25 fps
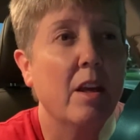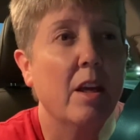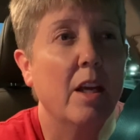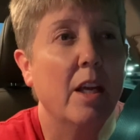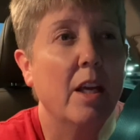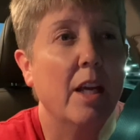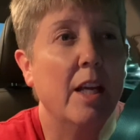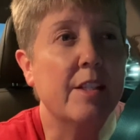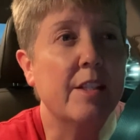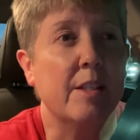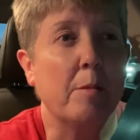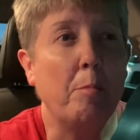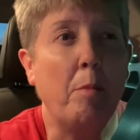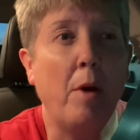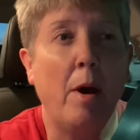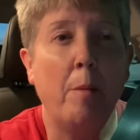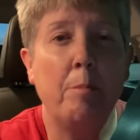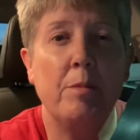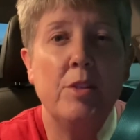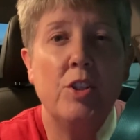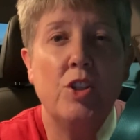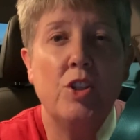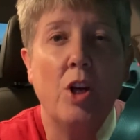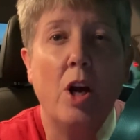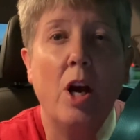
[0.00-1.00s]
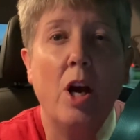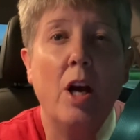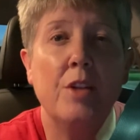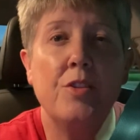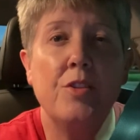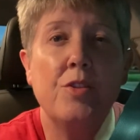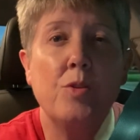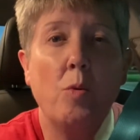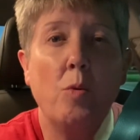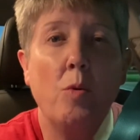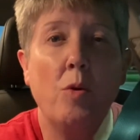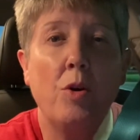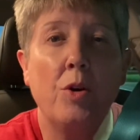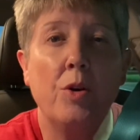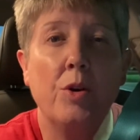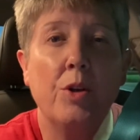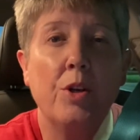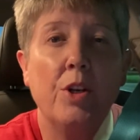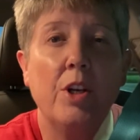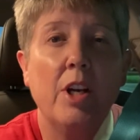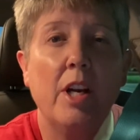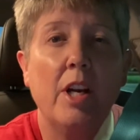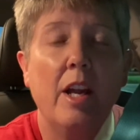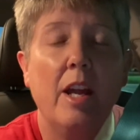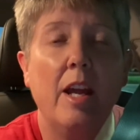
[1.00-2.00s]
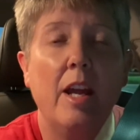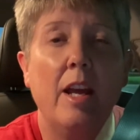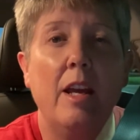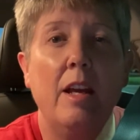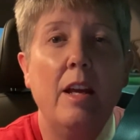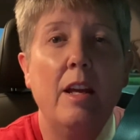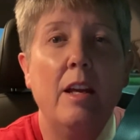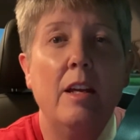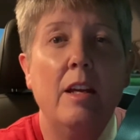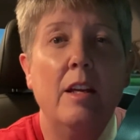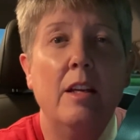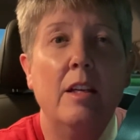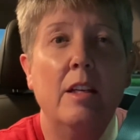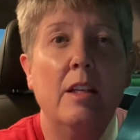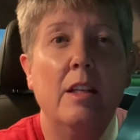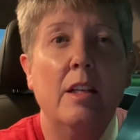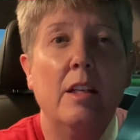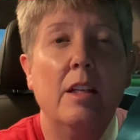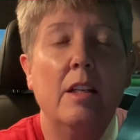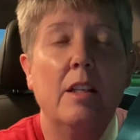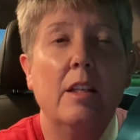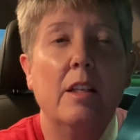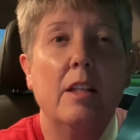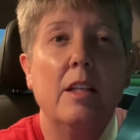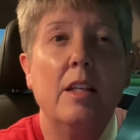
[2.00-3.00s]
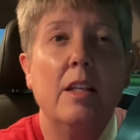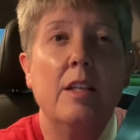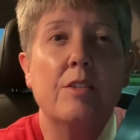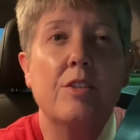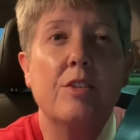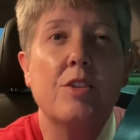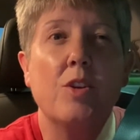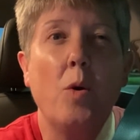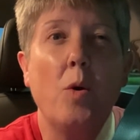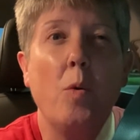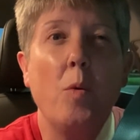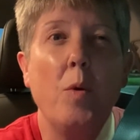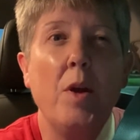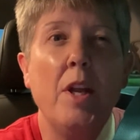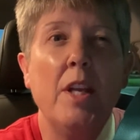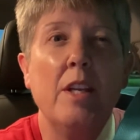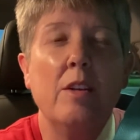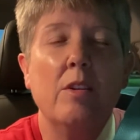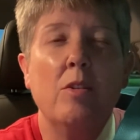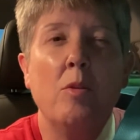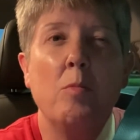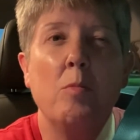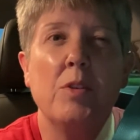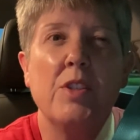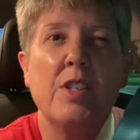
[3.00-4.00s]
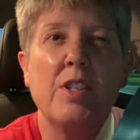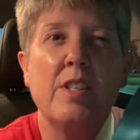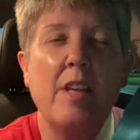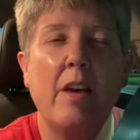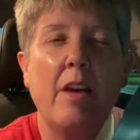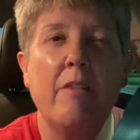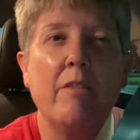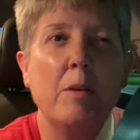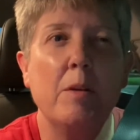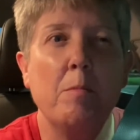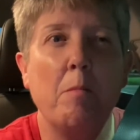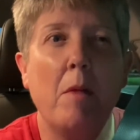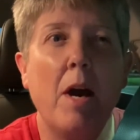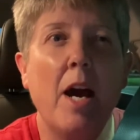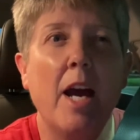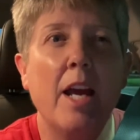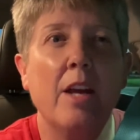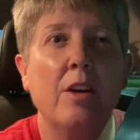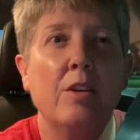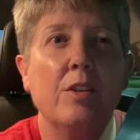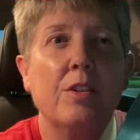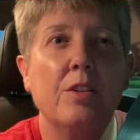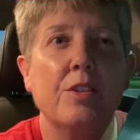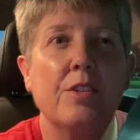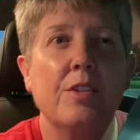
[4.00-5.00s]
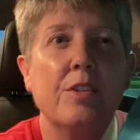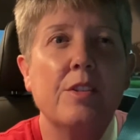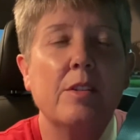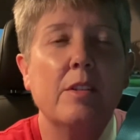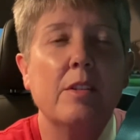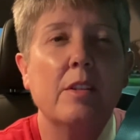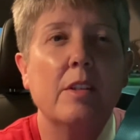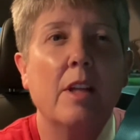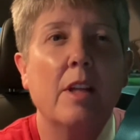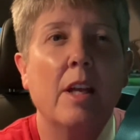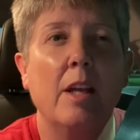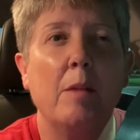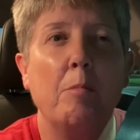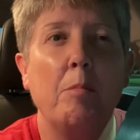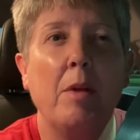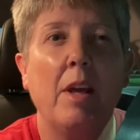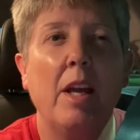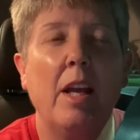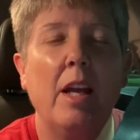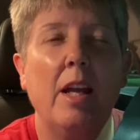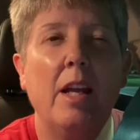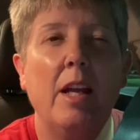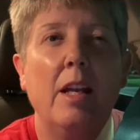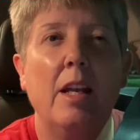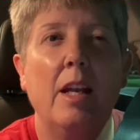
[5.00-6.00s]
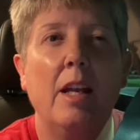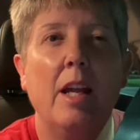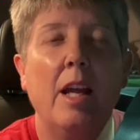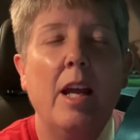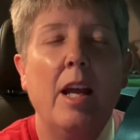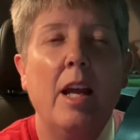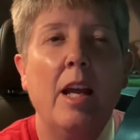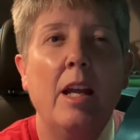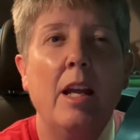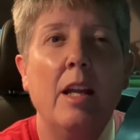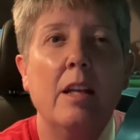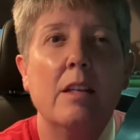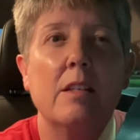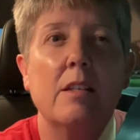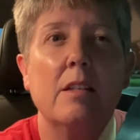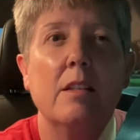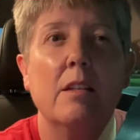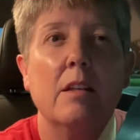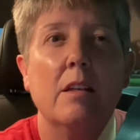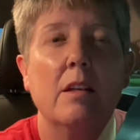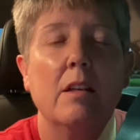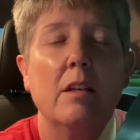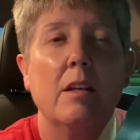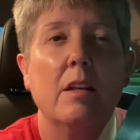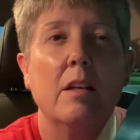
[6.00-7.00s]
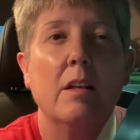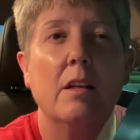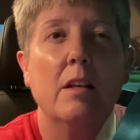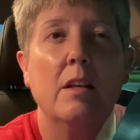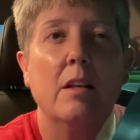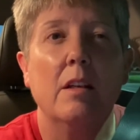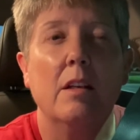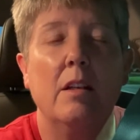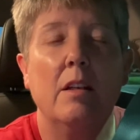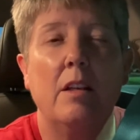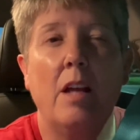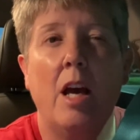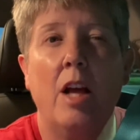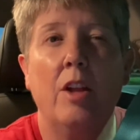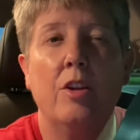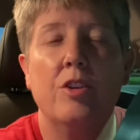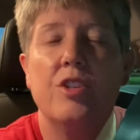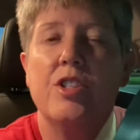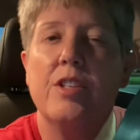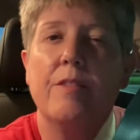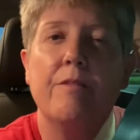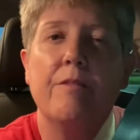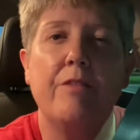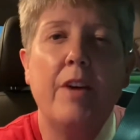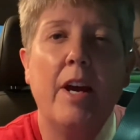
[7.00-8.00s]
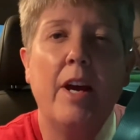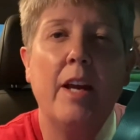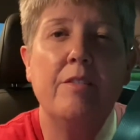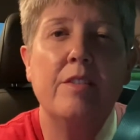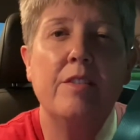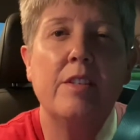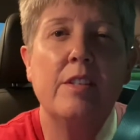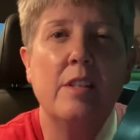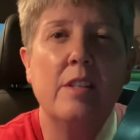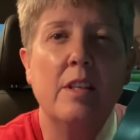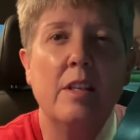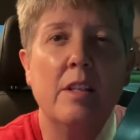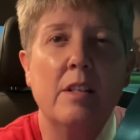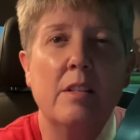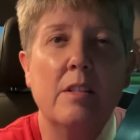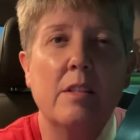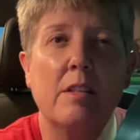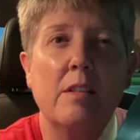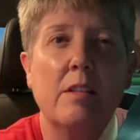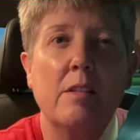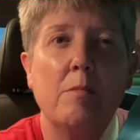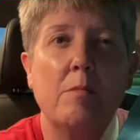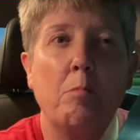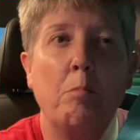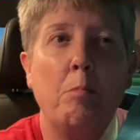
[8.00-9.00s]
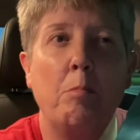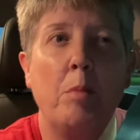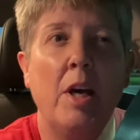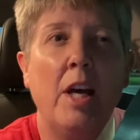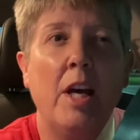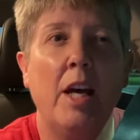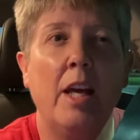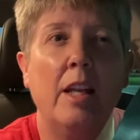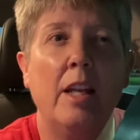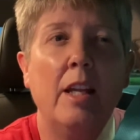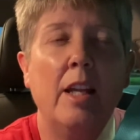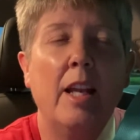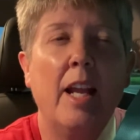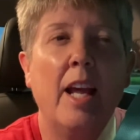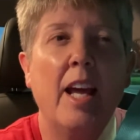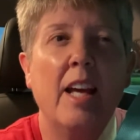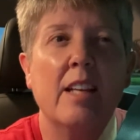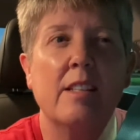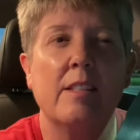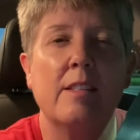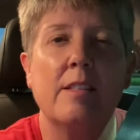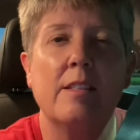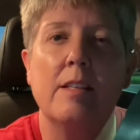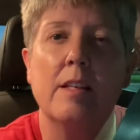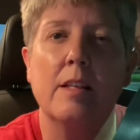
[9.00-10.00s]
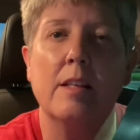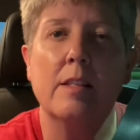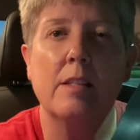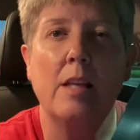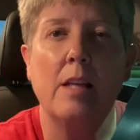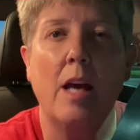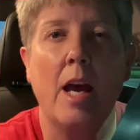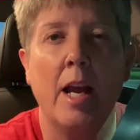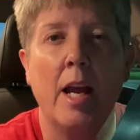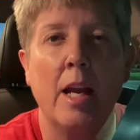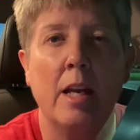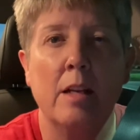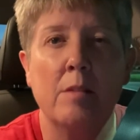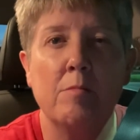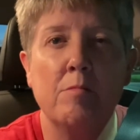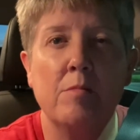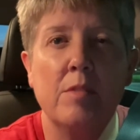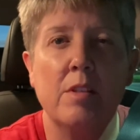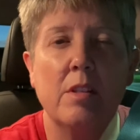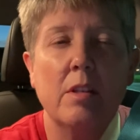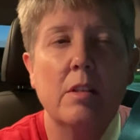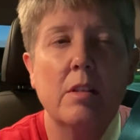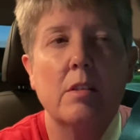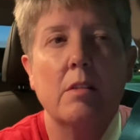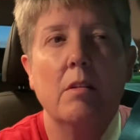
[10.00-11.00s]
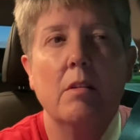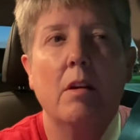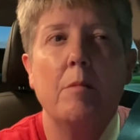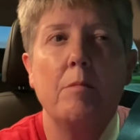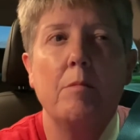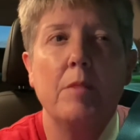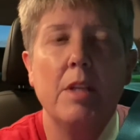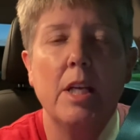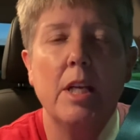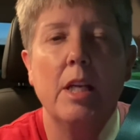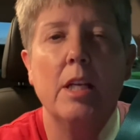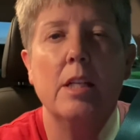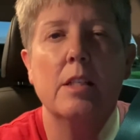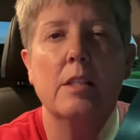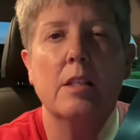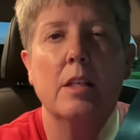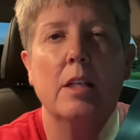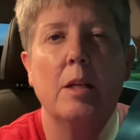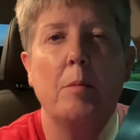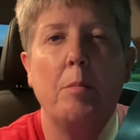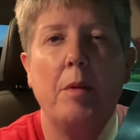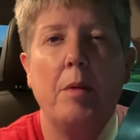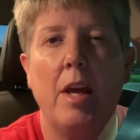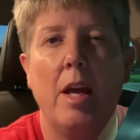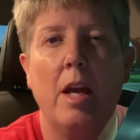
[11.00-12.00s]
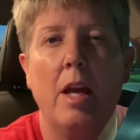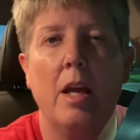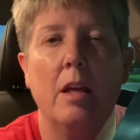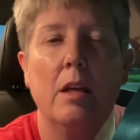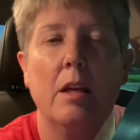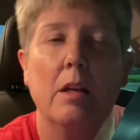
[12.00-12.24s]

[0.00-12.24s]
It's a Papa John's order, and it's going almost 7 miles and paying $8.05, but it has 6 items, so I'm thinking it's going to pay